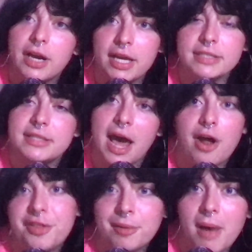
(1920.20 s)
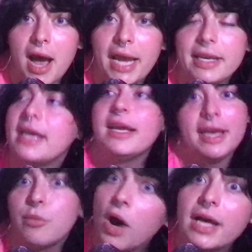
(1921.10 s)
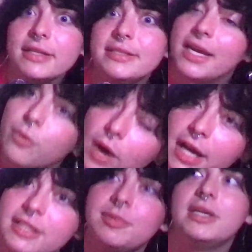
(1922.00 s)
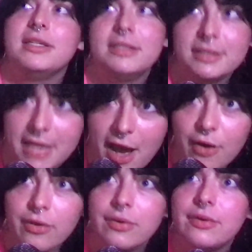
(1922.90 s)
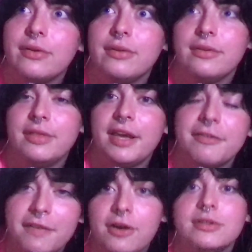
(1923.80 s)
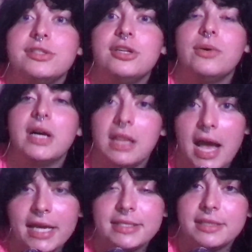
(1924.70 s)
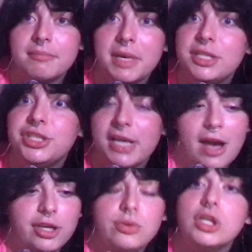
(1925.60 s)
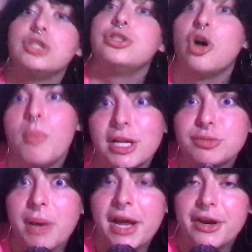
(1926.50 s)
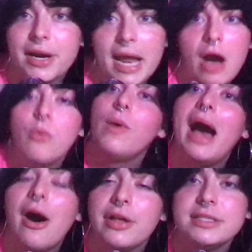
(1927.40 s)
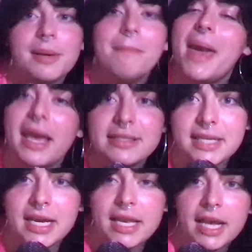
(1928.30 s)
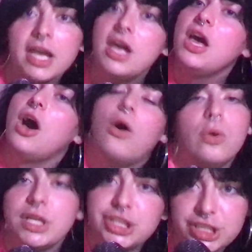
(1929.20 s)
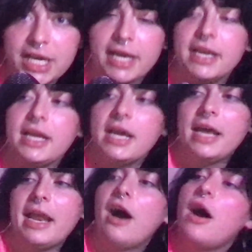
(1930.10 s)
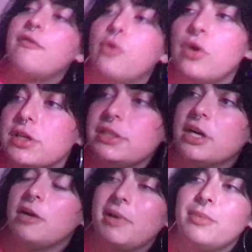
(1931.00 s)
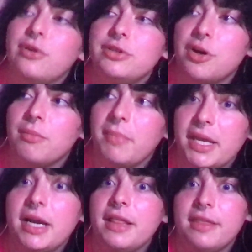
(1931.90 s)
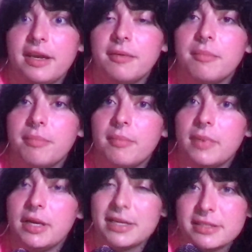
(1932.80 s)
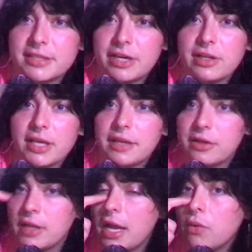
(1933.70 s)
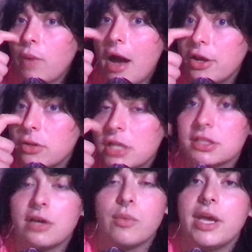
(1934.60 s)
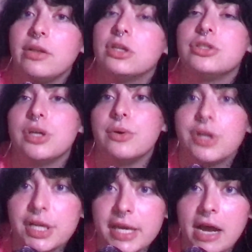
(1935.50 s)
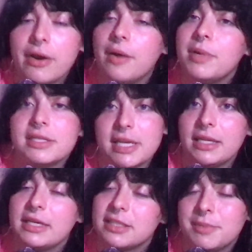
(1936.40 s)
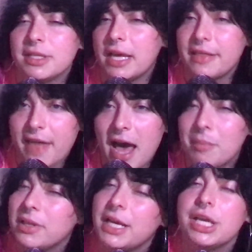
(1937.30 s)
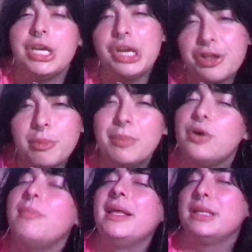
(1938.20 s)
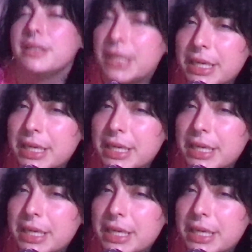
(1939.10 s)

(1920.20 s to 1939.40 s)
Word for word: Is that on their mind? Like it was, it was because now they felt so inclined to mention how you look so much better and how wow it's amazing and like holy shit now of course there are people who don't mean anything necessarily and they're like wow you lost a lot of weight you look so good now and i'm not saying like something like that but like you know the people who make the